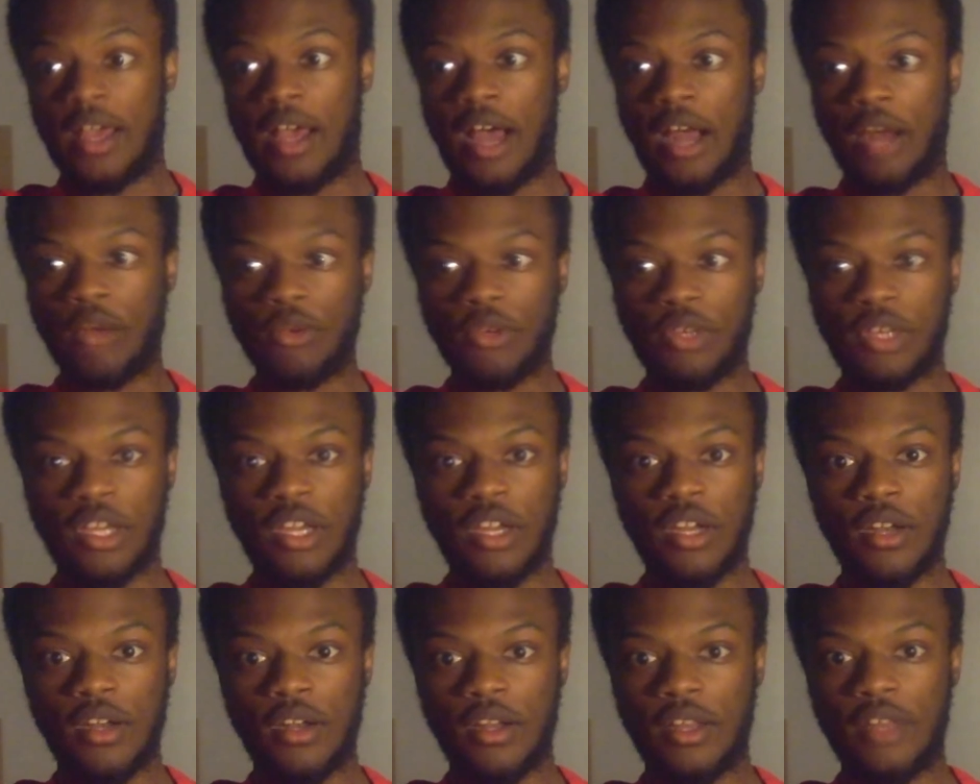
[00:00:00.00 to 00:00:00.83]
I don't
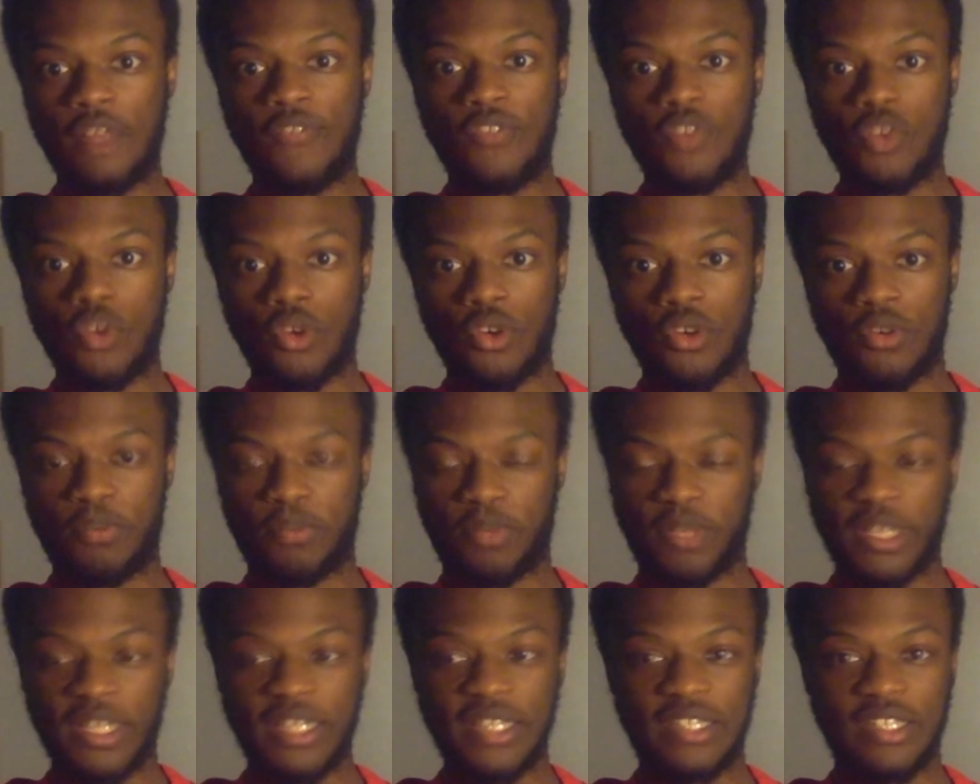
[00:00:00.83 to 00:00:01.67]
care if you're
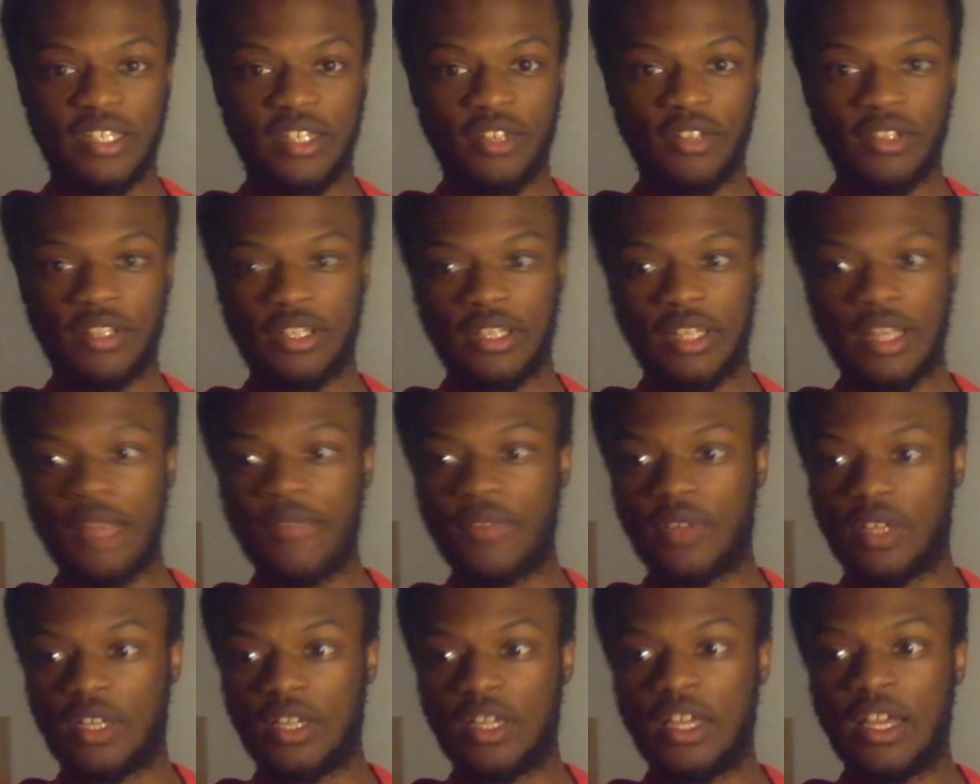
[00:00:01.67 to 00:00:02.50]
playing 10 on
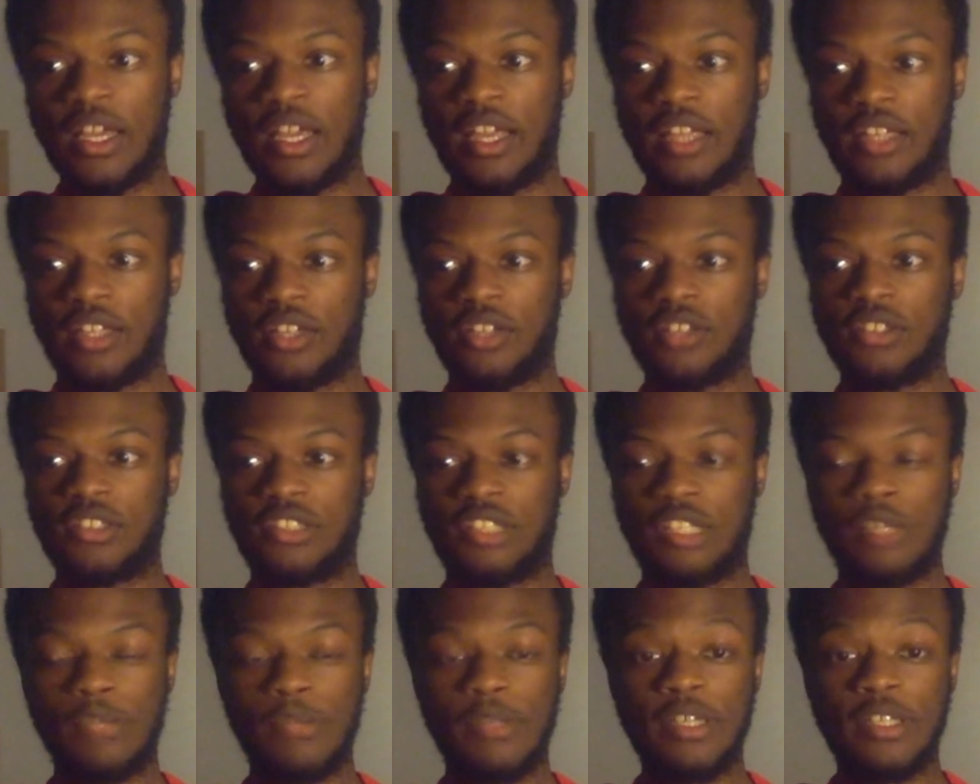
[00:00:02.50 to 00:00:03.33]
11 and the other
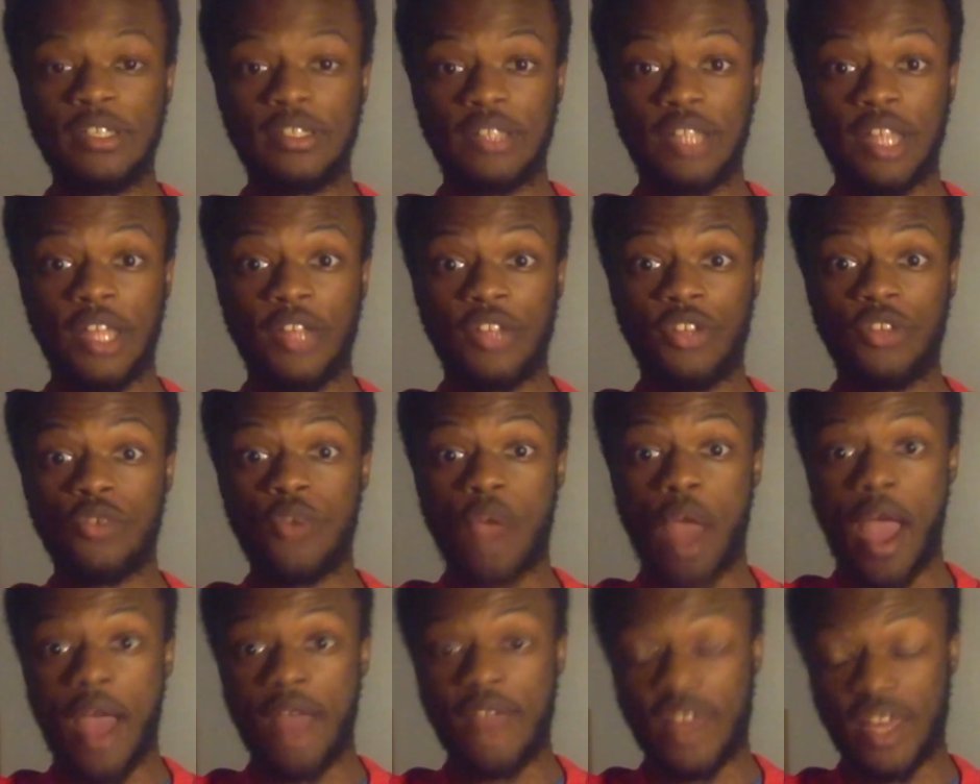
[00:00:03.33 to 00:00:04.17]
team is letting you
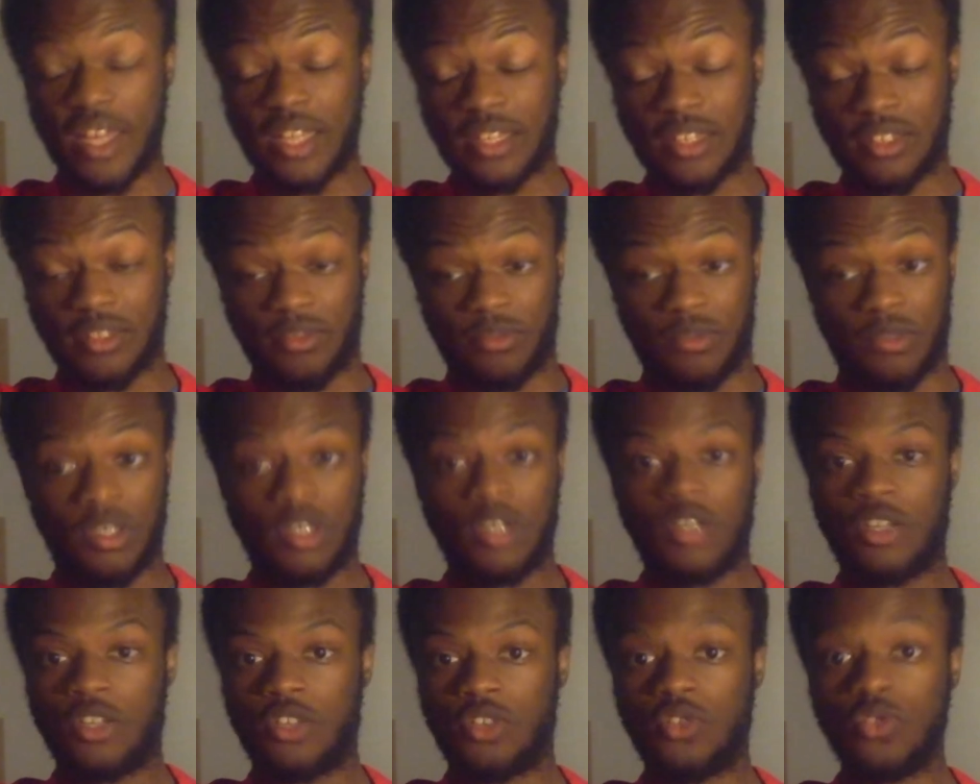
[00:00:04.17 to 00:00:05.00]
have at them.
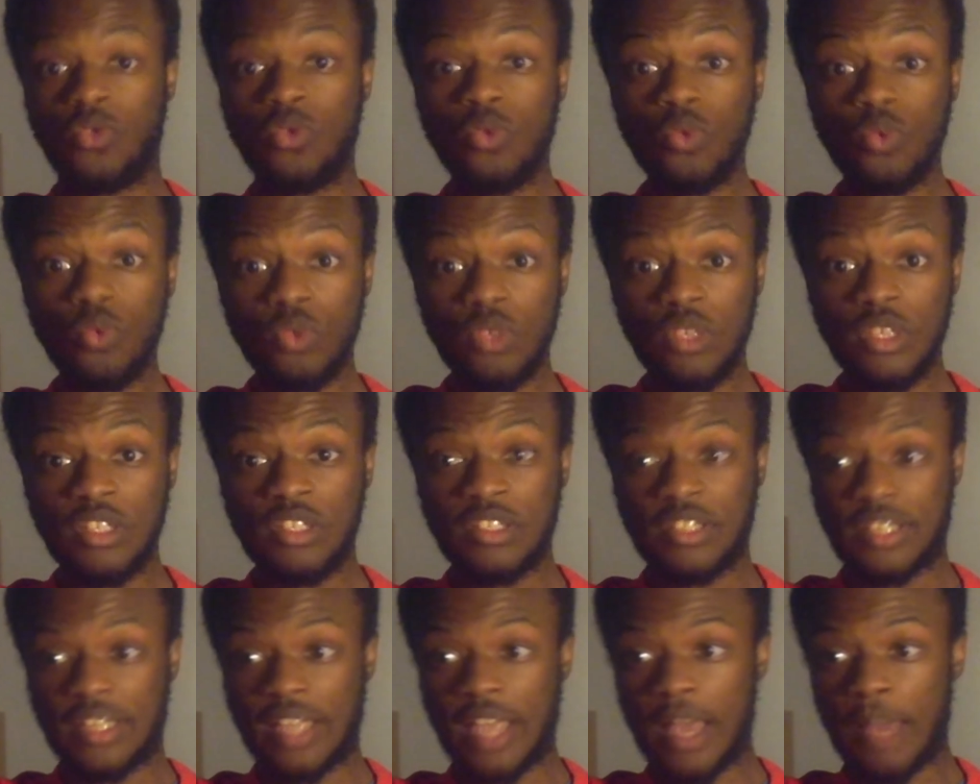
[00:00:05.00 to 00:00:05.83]
You need
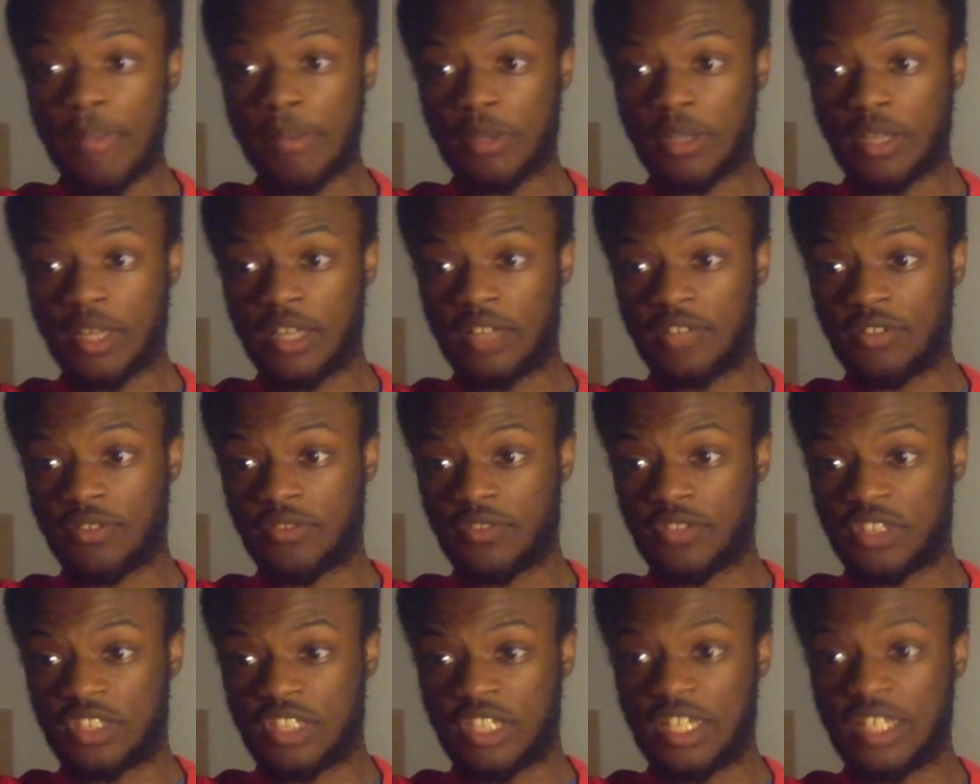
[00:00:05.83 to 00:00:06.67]
to capitalize off
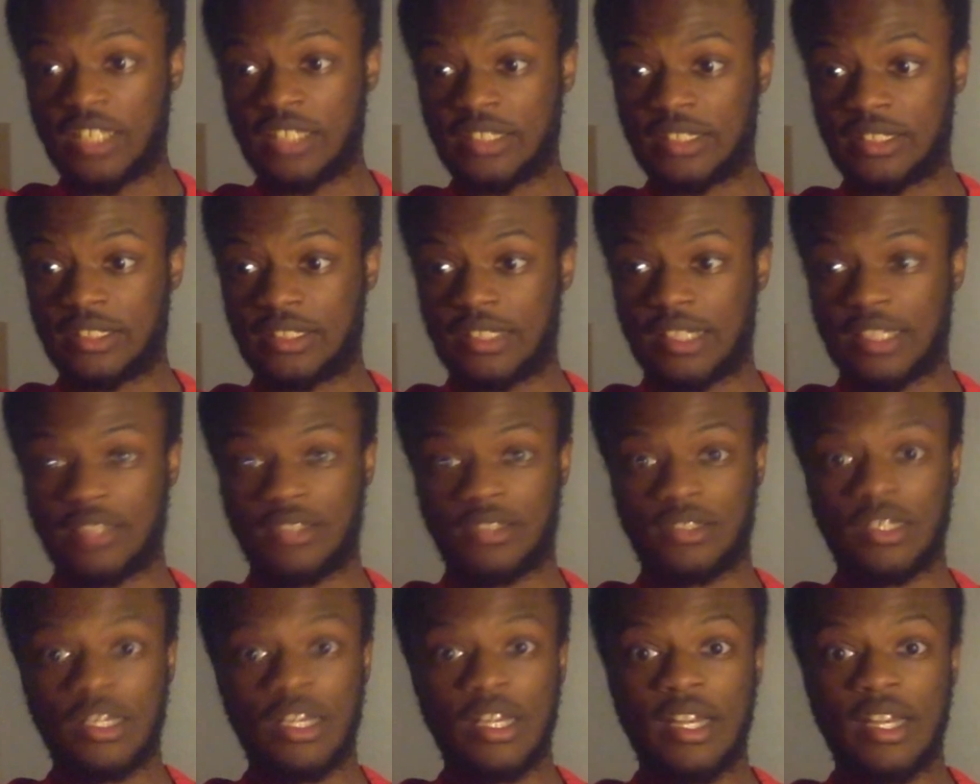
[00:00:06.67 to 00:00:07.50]
the chances. As